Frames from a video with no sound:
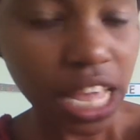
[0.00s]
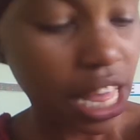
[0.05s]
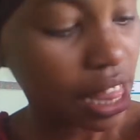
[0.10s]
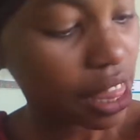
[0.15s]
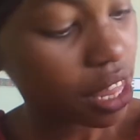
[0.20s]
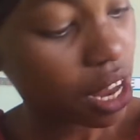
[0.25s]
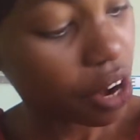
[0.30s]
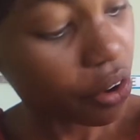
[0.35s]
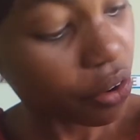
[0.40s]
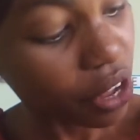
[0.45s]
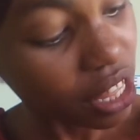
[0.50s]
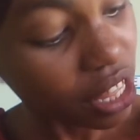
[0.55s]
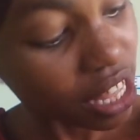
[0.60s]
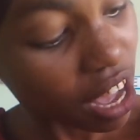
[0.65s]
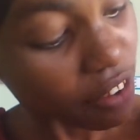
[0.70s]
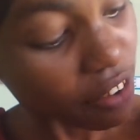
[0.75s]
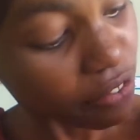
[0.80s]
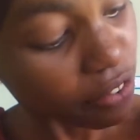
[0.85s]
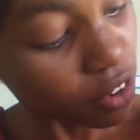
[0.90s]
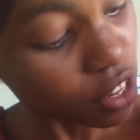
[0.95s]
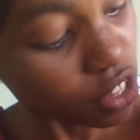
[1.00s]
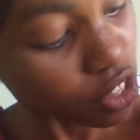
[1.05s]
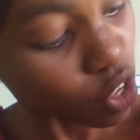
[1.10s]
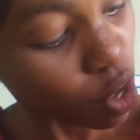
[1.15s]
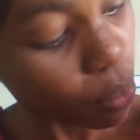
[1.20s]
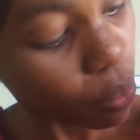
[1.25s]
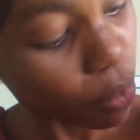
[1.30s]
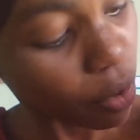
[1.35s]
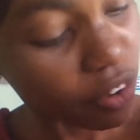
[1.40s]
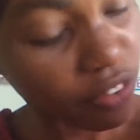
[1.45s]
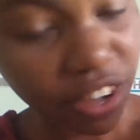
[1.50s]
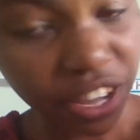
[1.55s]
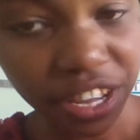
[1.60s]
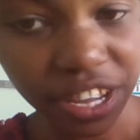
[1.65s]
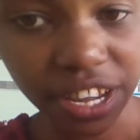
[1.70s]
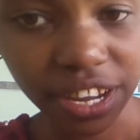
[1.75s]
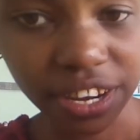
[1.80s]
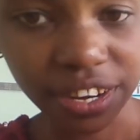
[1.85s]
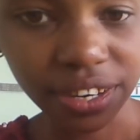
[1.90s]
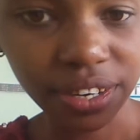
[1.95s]
There is a full stop over
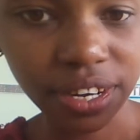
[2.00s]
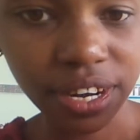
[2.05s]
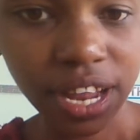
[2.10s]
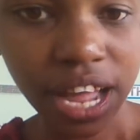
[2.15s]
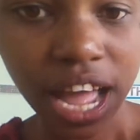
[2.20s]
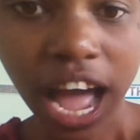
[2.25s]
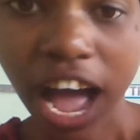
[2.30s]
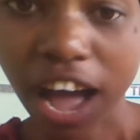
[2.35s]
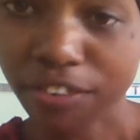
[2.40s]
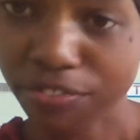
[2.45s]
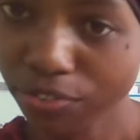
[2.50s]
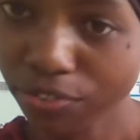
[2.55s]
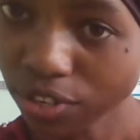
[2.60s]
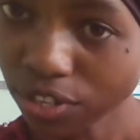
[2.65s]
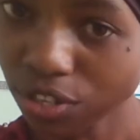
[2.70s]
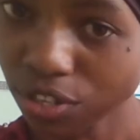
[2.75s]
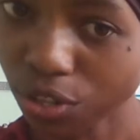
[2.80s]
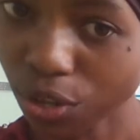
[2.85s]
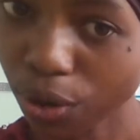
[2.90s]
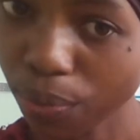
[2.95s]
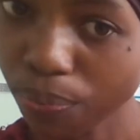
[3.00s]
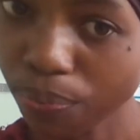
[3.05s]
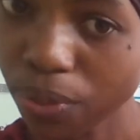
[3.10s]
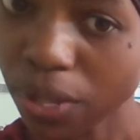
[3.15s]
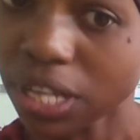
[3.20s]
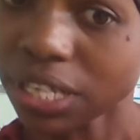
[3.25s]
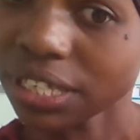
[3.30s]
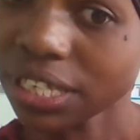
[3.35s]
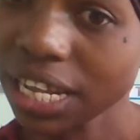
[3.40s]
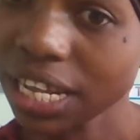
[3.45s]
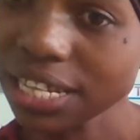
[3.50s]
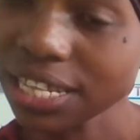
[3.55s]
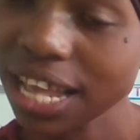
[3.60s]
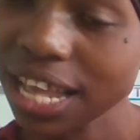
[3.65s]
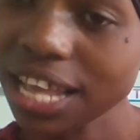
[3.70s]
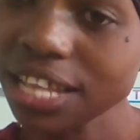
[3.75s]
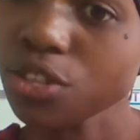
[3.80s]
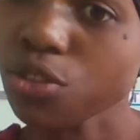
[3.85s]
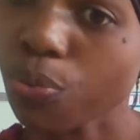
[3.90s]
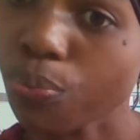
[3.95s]
here. A full stop tells
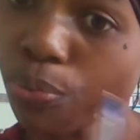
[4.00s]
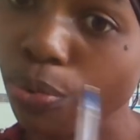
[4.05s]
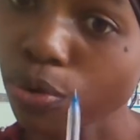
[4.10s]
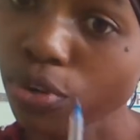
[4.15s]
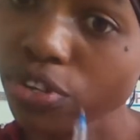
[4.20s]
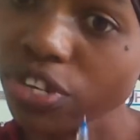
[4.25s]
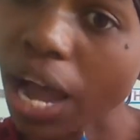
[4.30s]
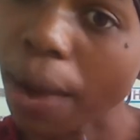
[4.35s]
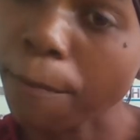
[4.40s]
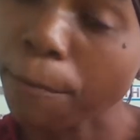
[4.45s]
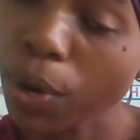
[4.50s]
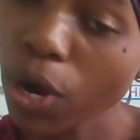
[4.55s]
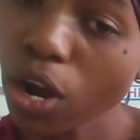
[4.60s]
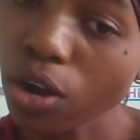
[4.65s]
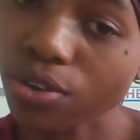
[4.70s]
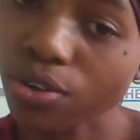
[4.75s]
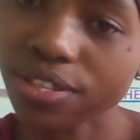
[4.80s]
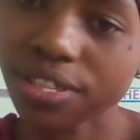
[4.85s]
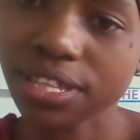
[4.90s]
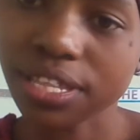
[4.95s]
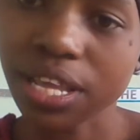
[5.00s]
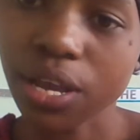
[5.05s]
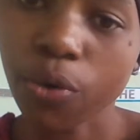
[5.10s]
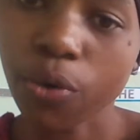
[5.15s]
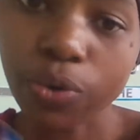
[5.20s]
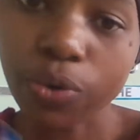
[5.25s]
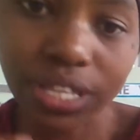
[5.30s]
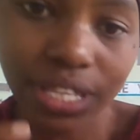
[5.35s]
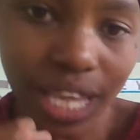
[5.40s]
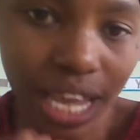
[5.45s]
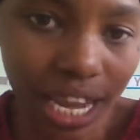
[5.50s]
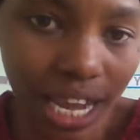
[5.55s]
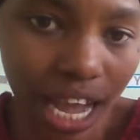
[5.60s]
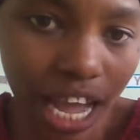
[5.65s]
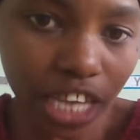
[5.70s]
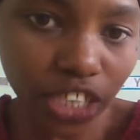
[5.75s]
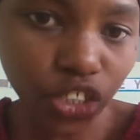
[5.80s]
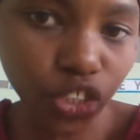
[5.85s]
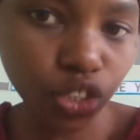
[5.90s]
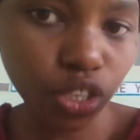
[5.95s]
us to put a pause. We take
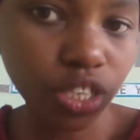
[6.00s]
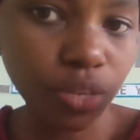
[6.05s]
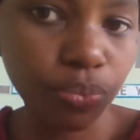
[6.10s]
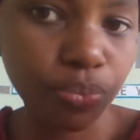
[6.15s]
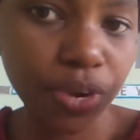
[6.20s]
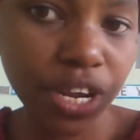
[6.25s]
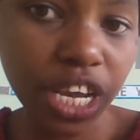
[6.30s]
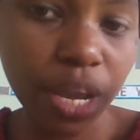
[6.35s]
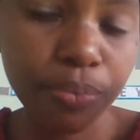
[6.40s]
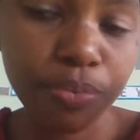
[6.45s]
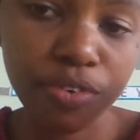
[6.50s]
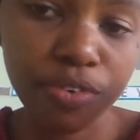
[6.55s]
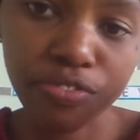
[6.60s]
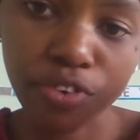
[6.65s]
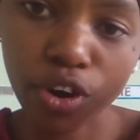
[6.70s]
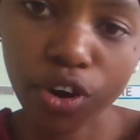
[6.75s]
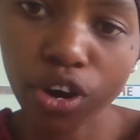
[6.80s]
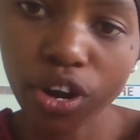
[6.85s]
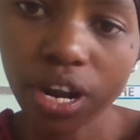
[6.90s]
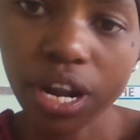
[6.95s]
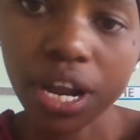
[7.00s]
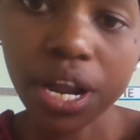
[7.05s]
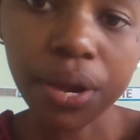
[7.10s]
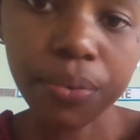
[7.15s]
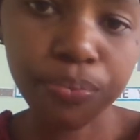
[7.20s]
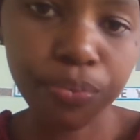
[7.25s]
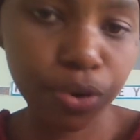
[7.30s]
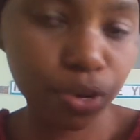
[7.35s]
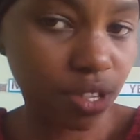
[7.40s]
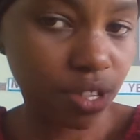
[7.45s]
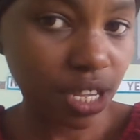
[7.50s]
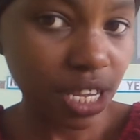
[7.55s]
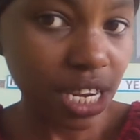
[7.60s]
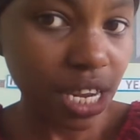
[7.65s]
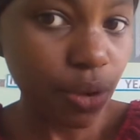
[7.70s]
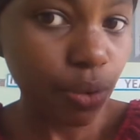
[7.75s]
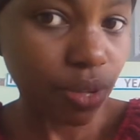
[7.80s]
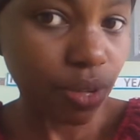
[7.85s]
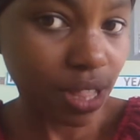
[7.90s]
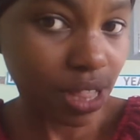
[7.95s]
a short break before
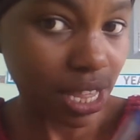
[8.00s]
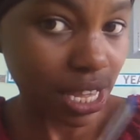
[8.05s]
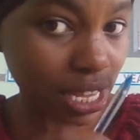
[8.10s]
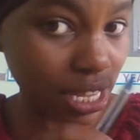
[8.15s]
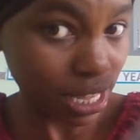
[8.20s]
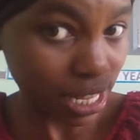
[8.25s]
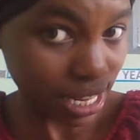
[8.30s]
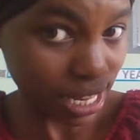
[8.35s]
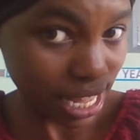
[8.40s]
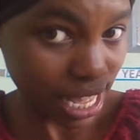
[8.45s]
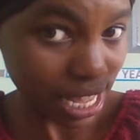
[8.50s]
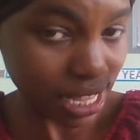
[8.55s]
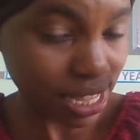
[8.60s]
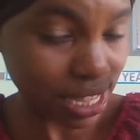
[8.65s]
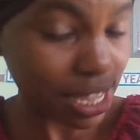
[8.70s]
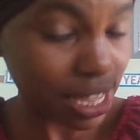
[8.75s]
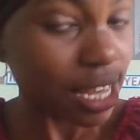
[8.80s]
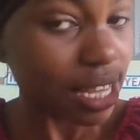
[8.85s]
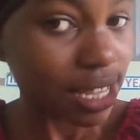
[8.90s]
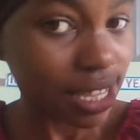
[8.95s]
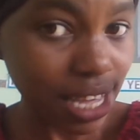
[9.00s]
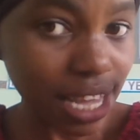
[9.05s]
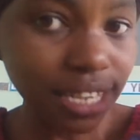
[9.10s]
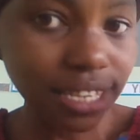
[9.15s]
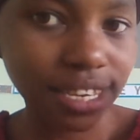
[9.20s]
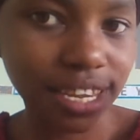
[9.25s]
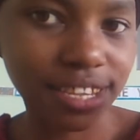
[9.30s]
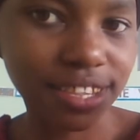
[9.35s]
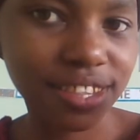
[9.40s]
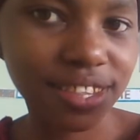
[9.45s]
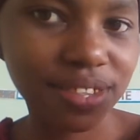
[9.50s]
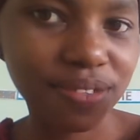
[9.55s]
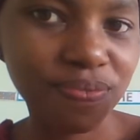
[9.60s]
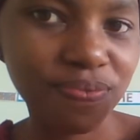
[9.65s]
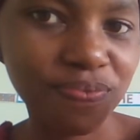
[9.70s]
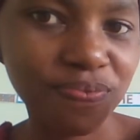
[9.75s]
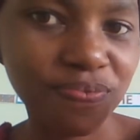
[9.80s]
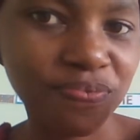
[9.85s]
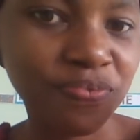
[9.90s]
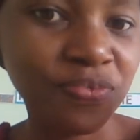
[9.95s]
proceeding with this next sentence.
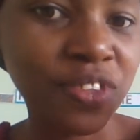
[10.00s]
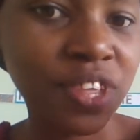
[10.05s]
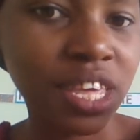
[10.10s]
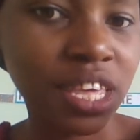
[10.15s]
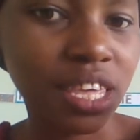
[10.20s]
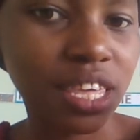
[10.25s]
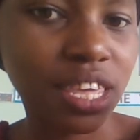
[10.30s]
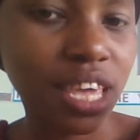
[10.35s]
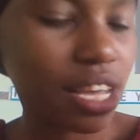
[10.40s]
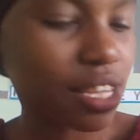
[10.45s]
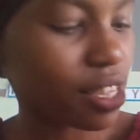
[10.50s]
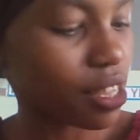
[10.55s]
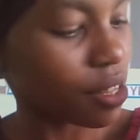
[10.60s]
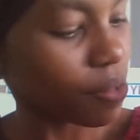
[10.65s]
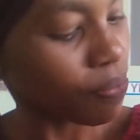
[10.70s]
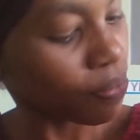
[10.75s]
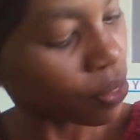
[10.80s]
Yes.